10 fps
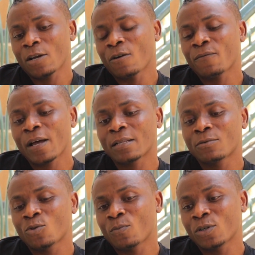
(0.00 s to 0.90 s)
they
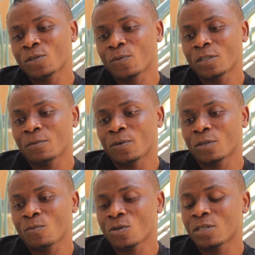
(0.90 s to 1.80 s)
offered too much money,
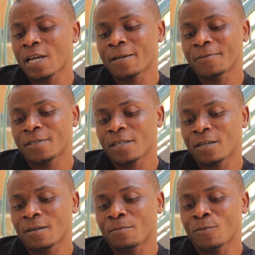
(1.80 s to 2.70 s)
but most times
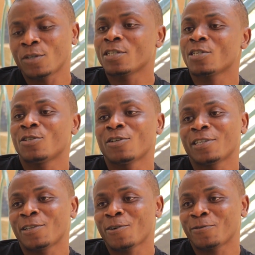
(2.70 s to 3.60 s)
uh, money is
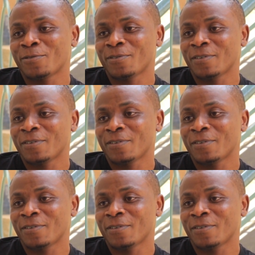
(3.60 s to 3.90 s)
not enough.